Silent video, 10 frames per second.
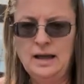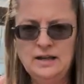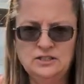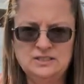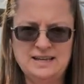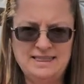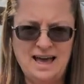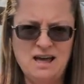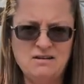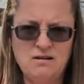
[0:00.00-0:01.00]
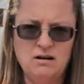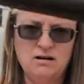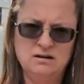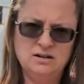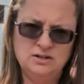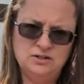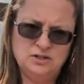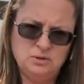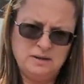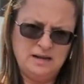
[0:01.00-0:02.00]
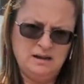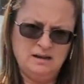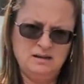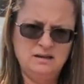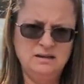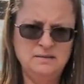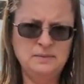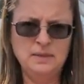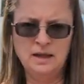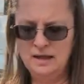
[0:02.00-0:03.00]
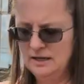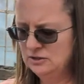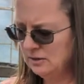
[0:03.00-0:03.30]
And just like that, our tubing is